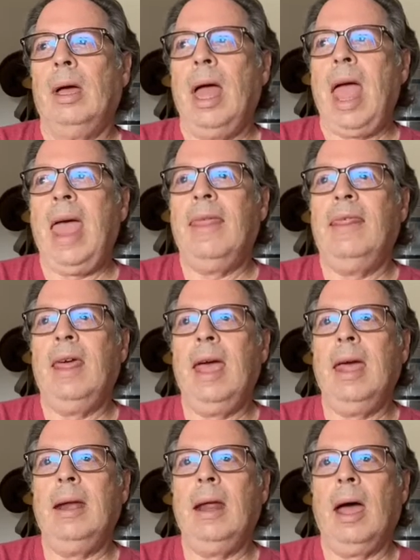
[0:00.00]

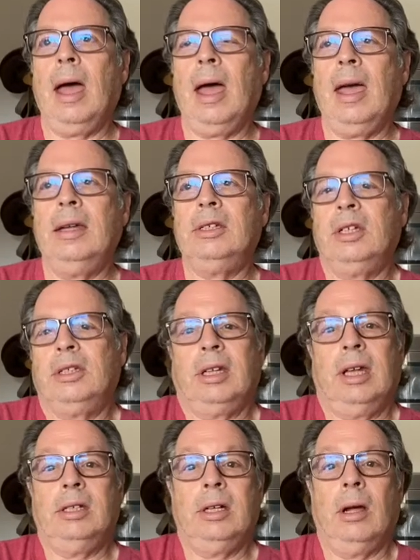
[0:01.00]
then I just
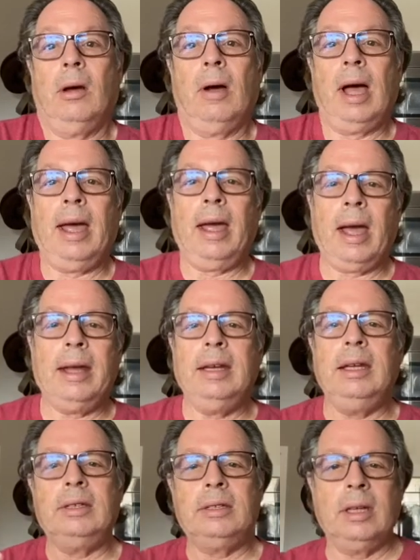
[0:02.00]
said,
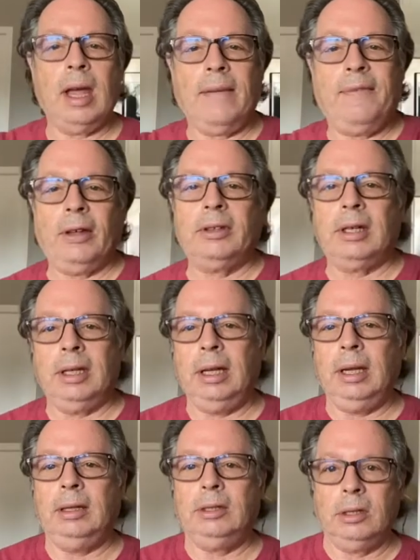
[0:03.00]
I felt the
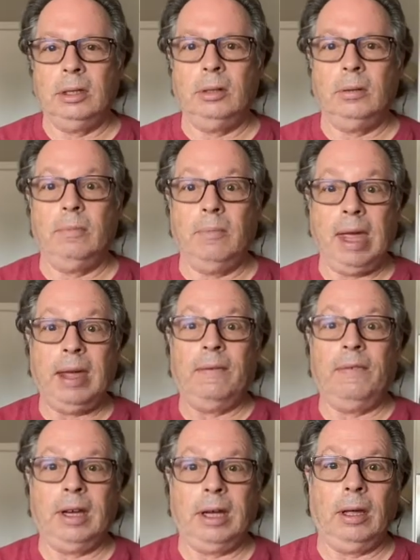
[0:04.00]
need to make a
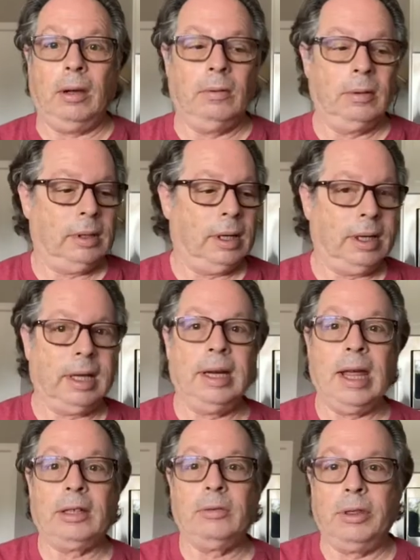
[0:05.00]
video and
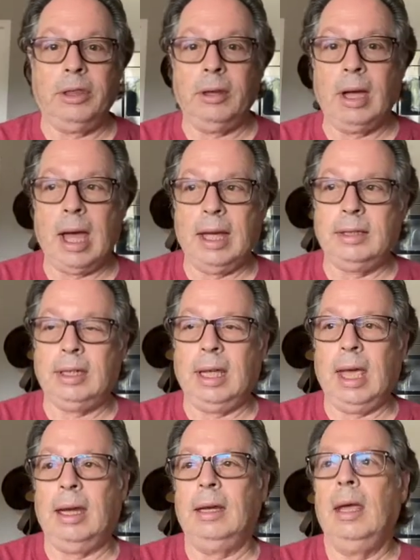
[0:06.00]
connect with you guys
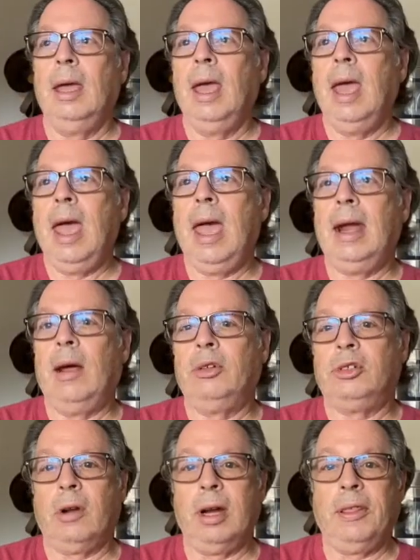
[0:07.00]
again. And I was
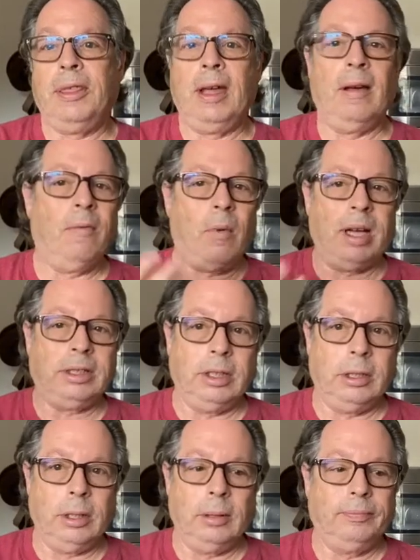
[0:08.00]
trying to think of what to
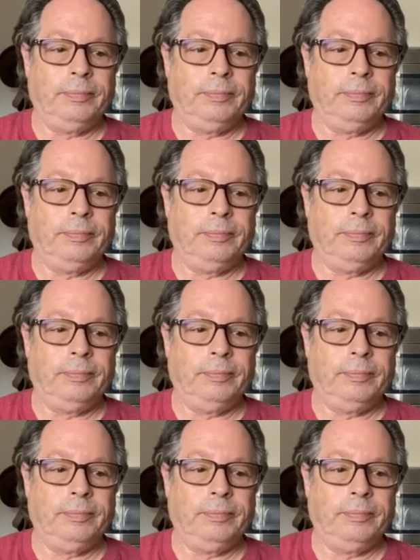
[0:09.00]
do.